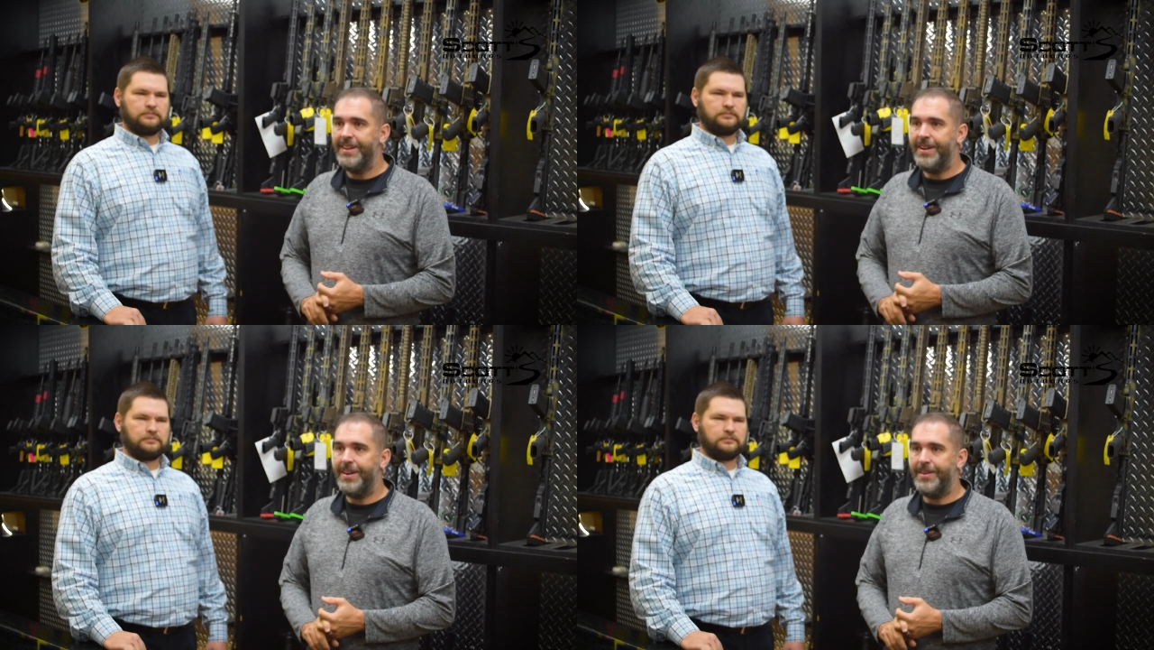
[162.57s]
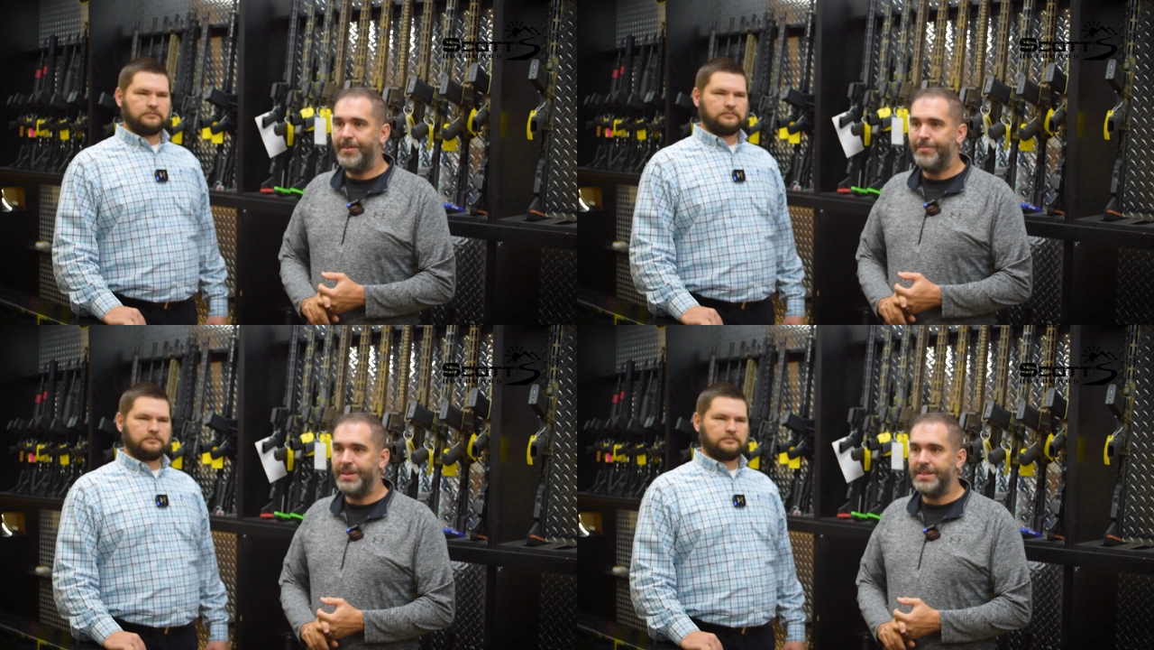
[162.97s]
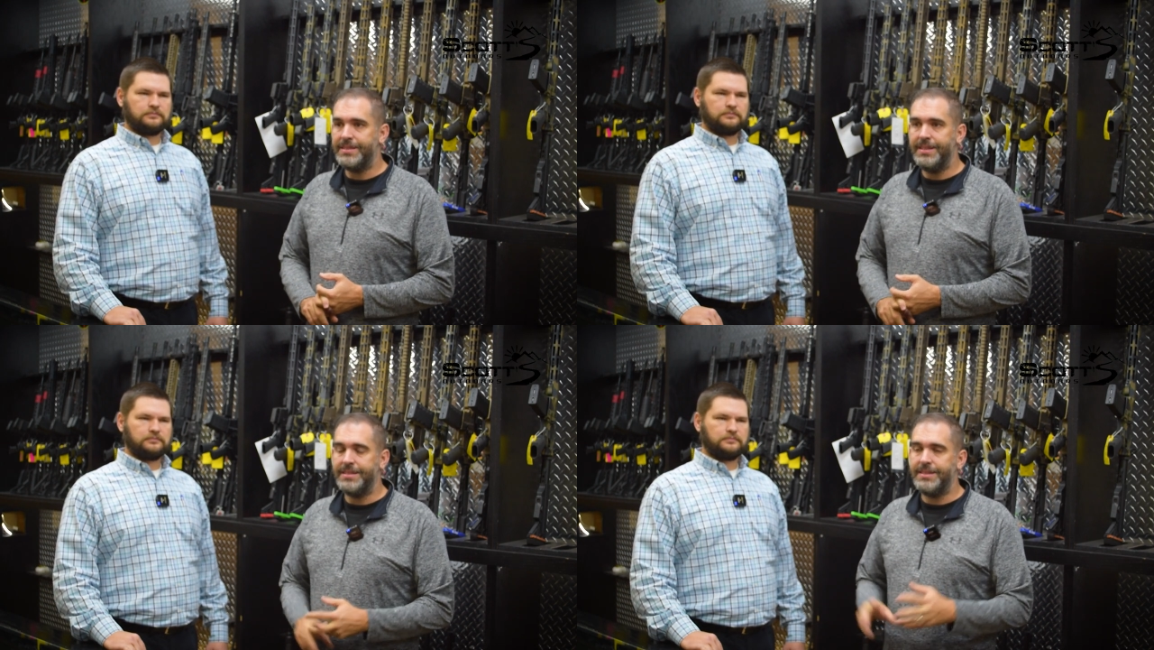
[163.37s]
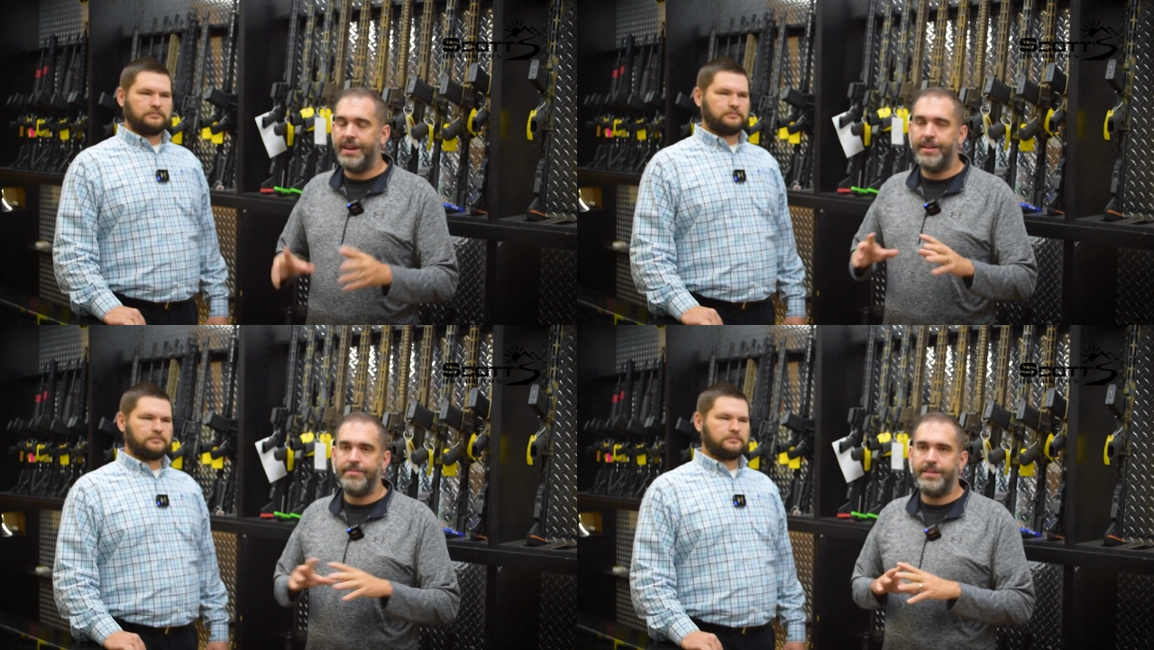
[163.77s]
Speaker 1: but it's
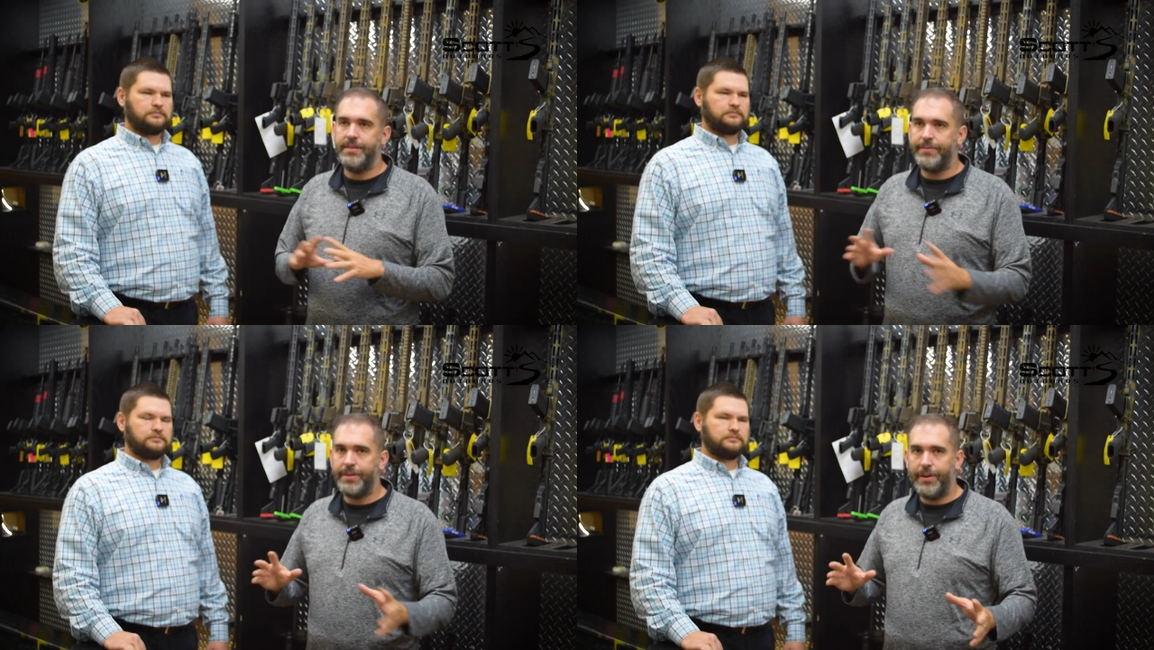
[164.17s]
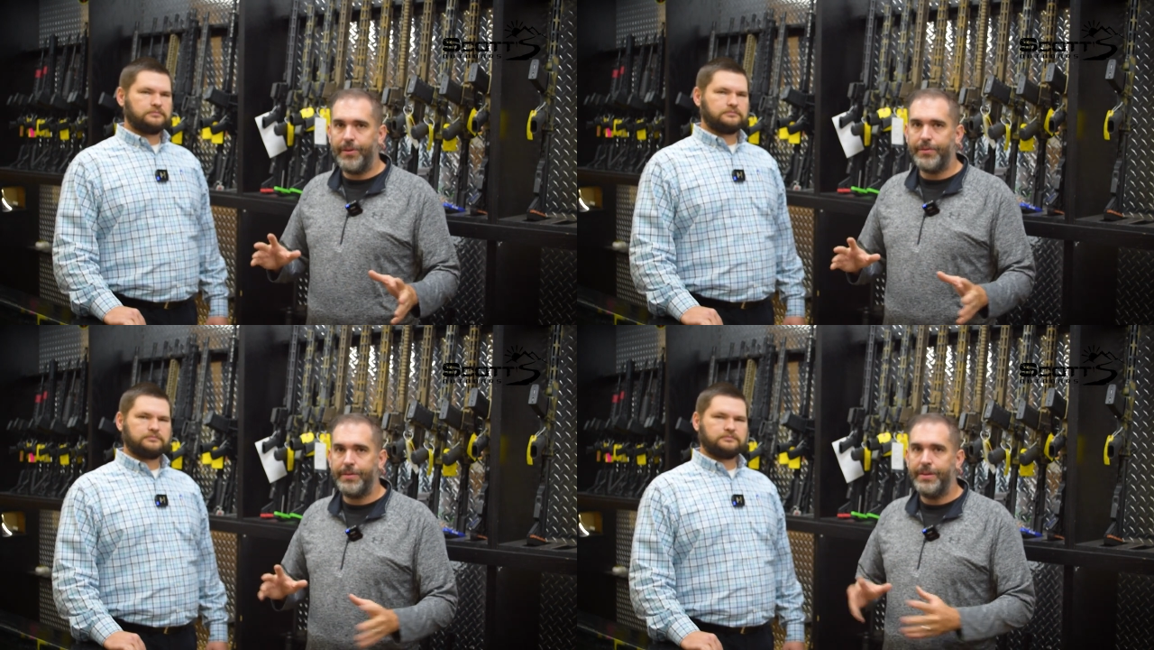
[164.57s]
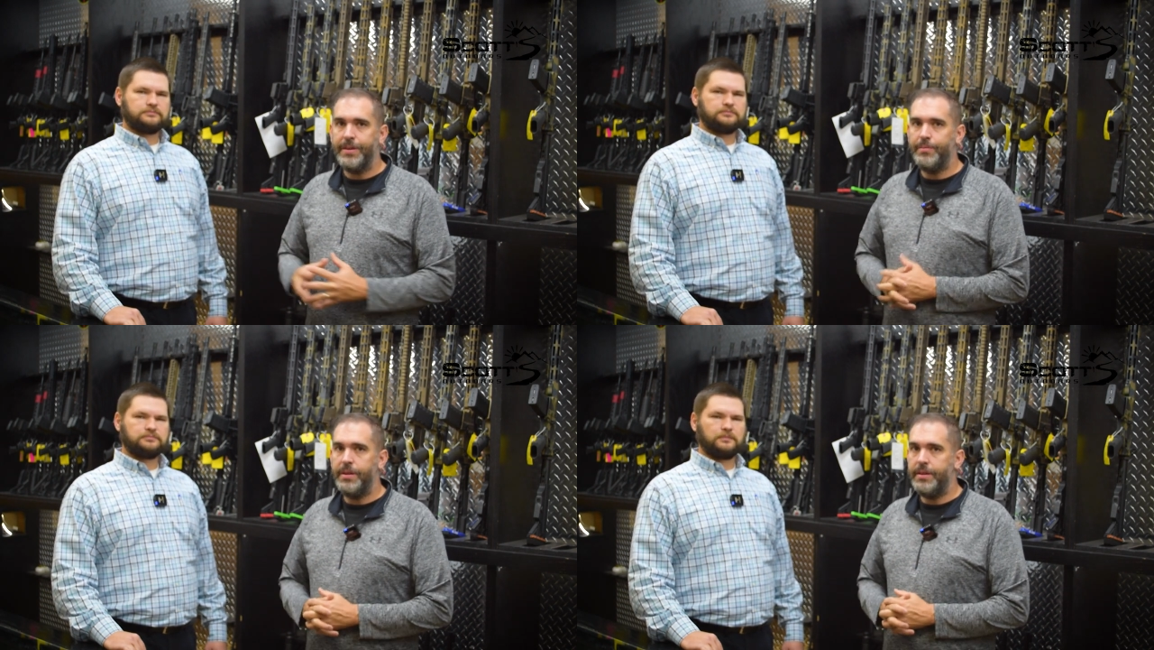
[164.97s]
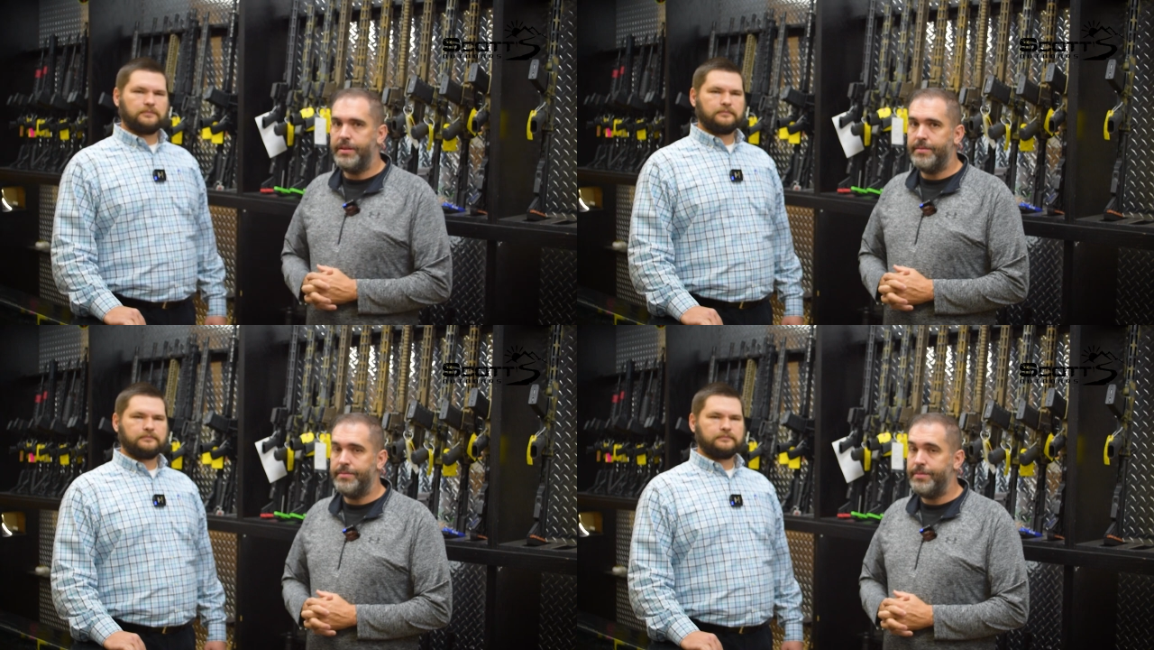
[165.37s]
not difficult,
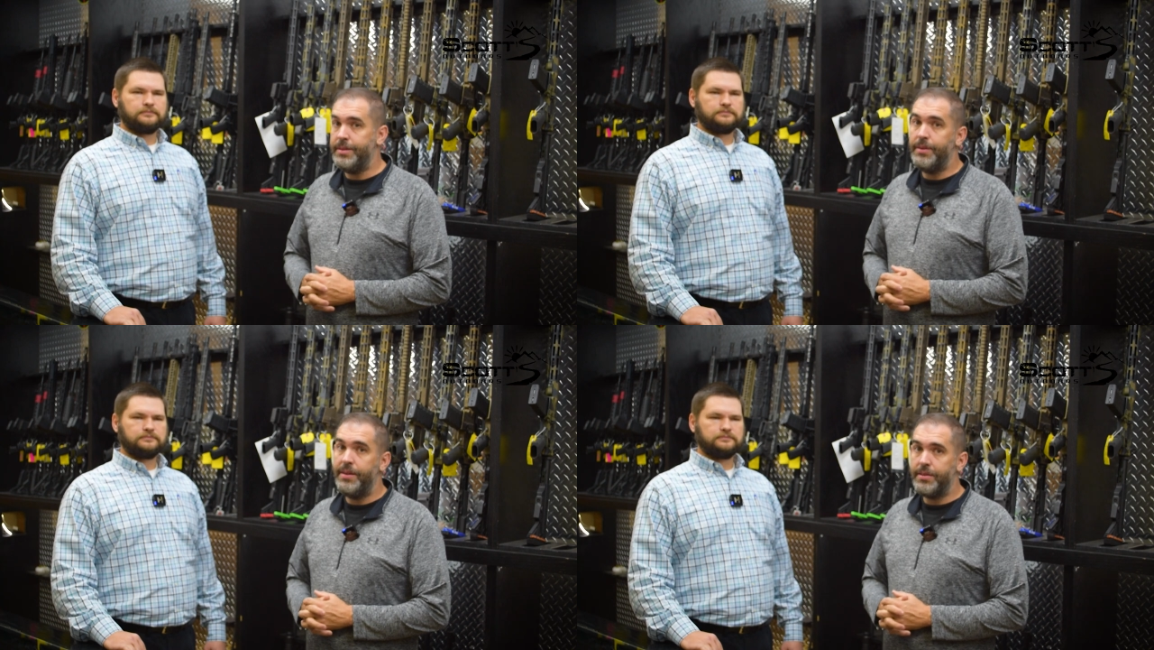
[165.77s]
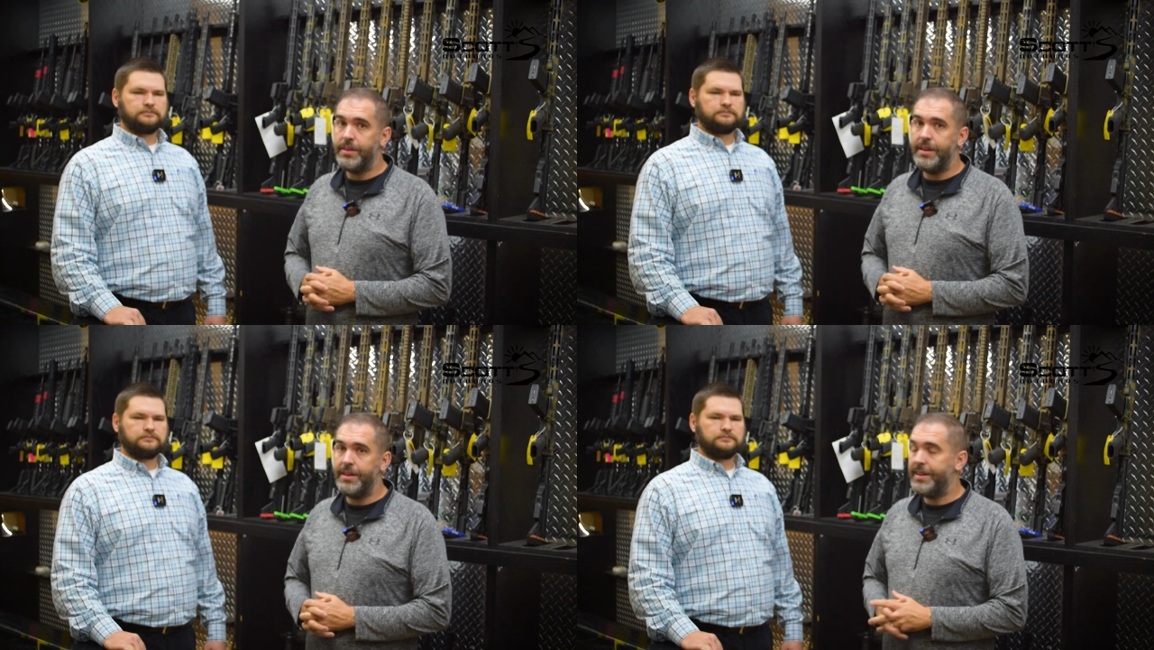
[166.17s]
but we do everything